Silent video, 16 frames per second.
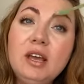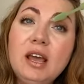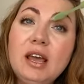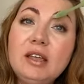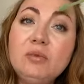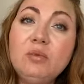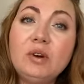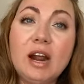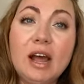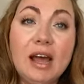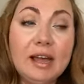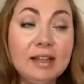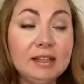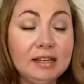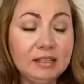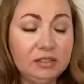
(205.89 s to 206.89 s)
And what
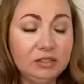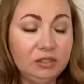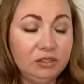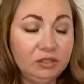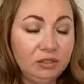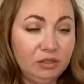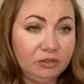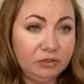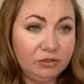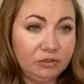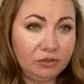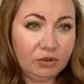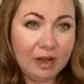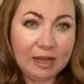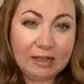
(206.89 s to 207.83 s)
I like to do also,